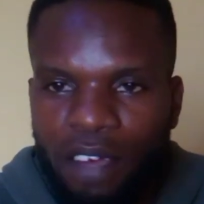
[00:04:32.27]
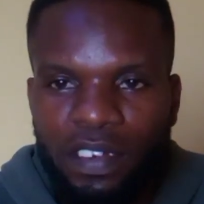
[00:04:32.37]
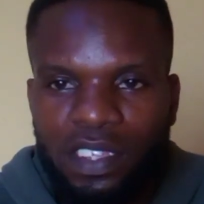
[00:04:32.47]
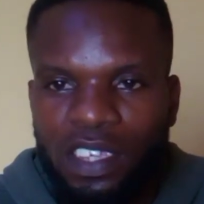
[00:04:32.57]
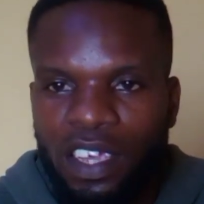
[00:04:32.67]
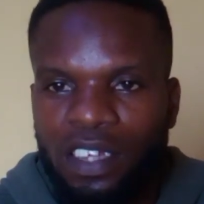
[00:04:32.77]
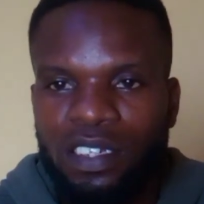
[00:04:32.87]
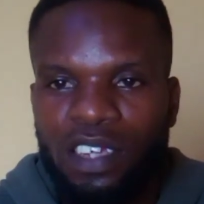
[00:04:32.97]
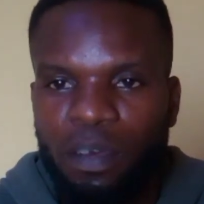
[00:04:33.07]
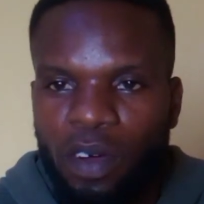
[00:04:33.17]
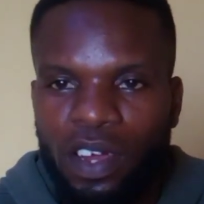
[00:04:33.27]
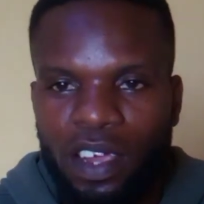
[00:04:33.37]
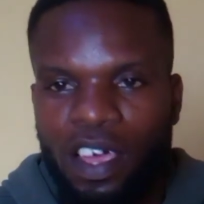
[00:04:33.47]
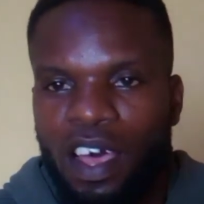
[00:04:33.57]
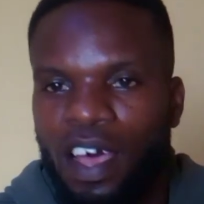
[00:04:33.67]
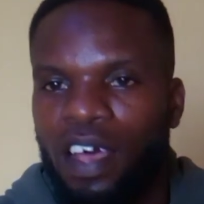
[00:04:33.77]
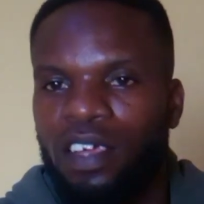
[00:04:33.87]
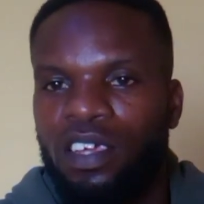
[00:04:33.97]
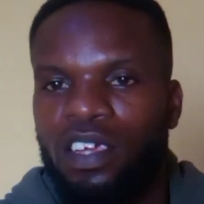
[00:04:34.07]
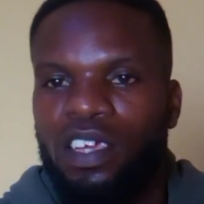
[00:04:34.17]
everything about the
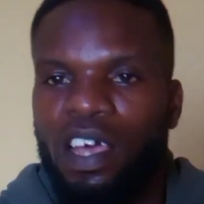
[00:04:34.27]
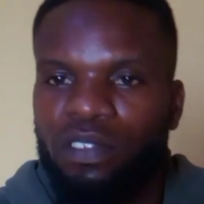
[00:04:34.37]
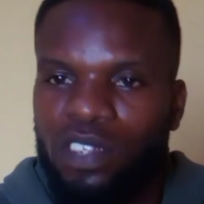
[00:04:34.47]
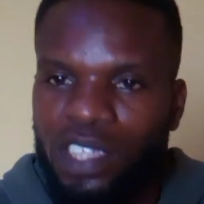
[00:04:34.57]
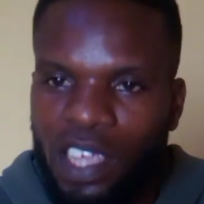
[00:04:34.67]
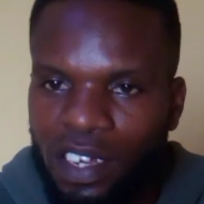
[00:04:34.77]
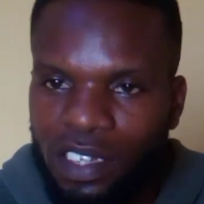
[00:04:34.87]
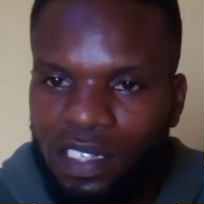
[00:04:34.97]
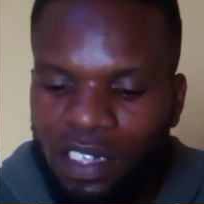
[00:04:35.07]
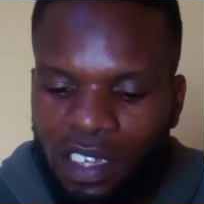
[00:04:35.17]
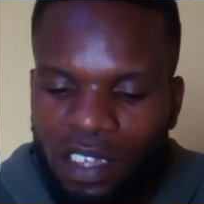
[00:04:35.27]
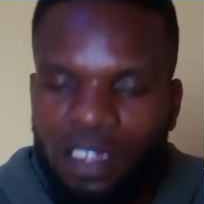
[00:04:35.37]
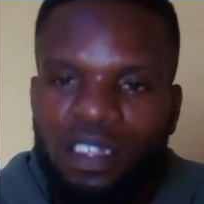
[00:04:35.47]
car, you have to schedule it.